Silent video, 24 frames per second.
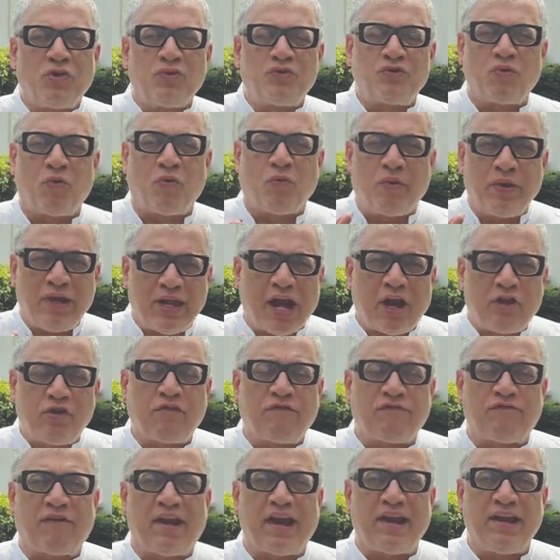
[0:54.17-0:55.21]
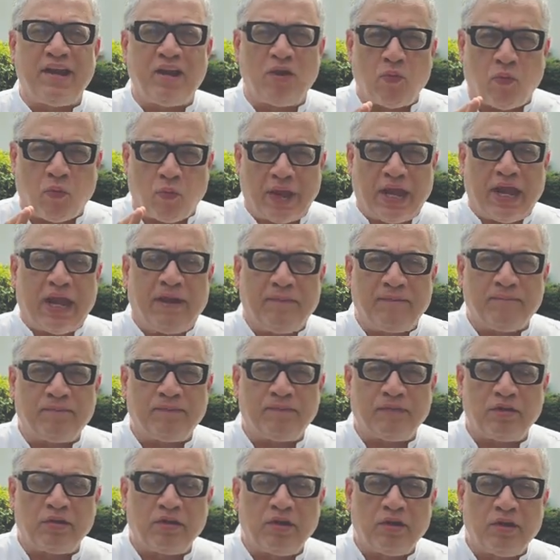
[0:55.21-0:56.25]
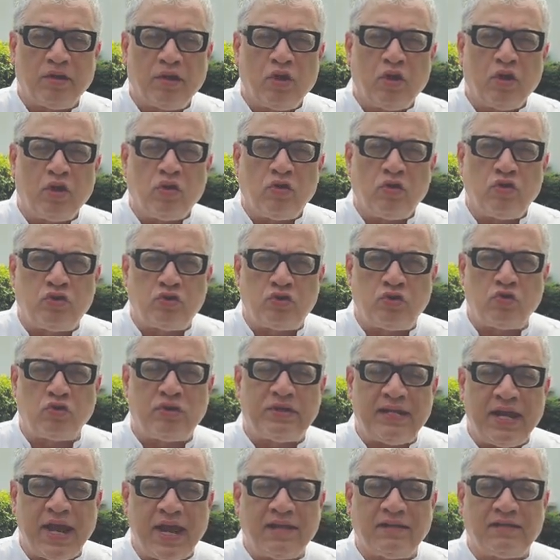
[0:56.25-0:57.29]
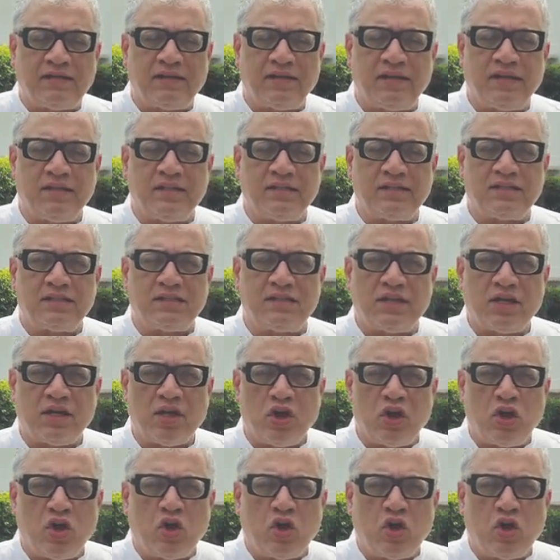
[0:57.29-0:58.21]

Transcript: So we had to find a way to take these